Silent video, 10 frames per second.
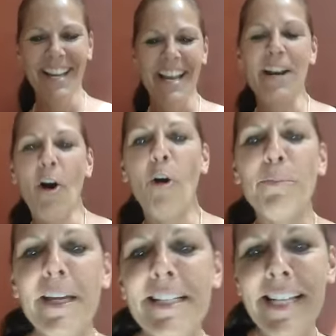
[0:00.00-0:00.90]
and hope
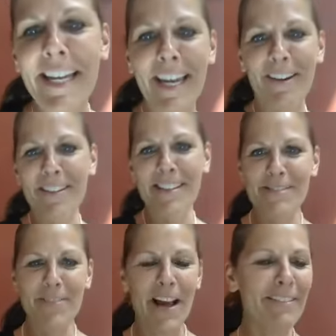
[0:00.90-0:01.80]
they take care of this
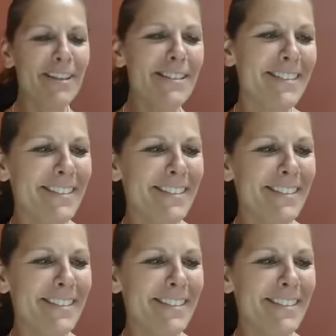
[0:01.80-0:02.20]
virus.